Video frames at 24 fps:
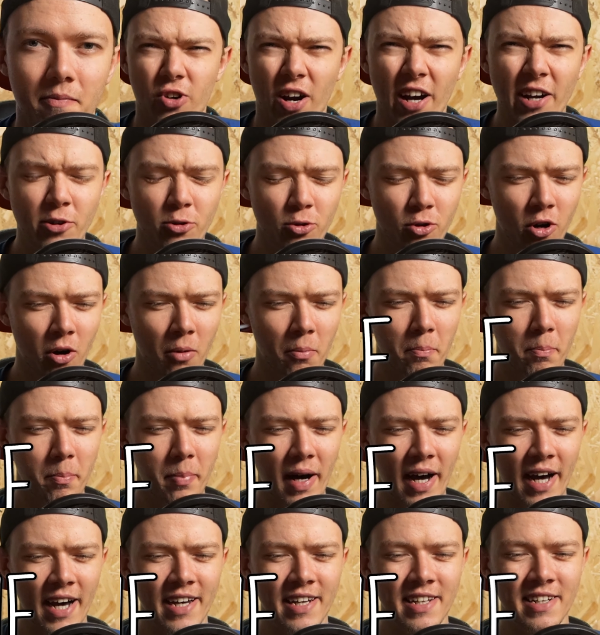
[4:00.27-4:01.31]
Try to
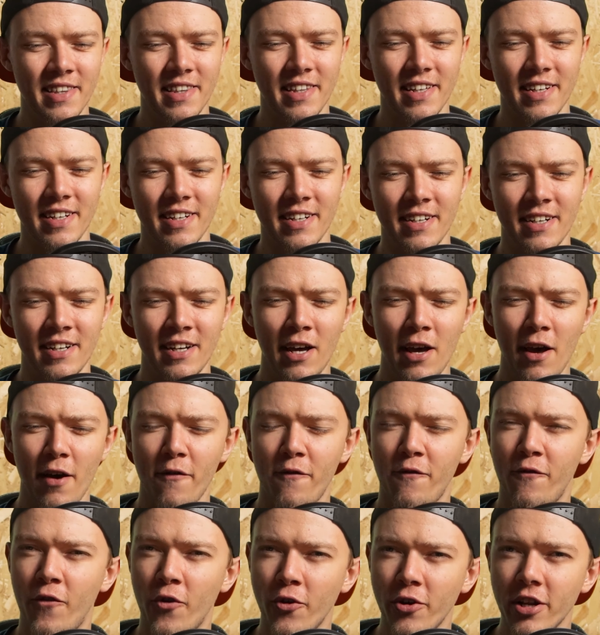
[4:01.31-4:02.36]
combine the
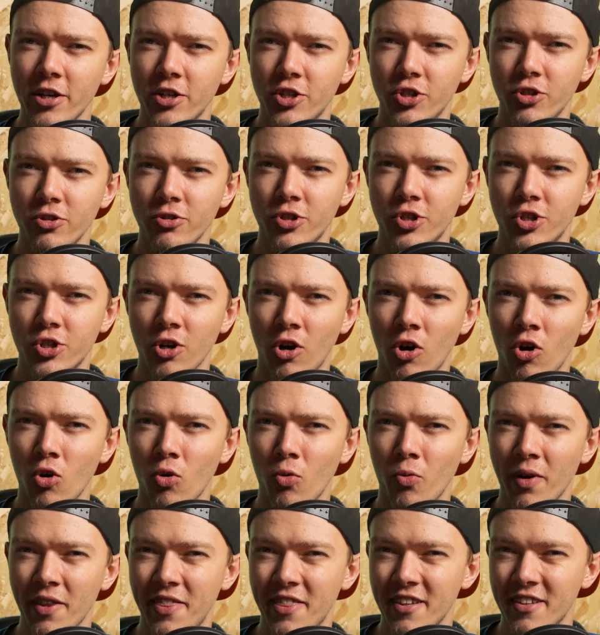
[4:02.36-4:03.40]
footage you show
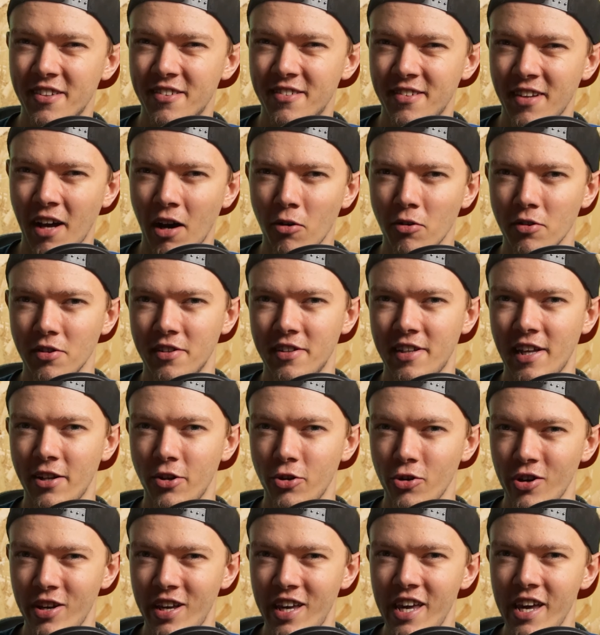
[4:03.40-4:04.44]
with the sounds
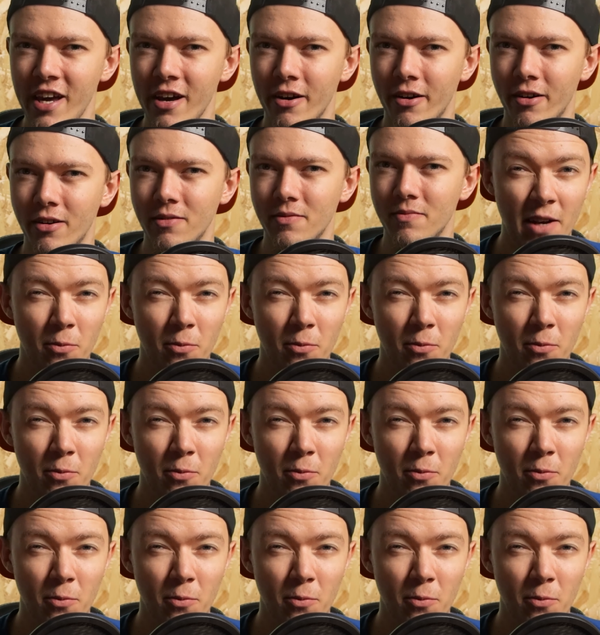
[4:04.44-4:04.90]
that you hear.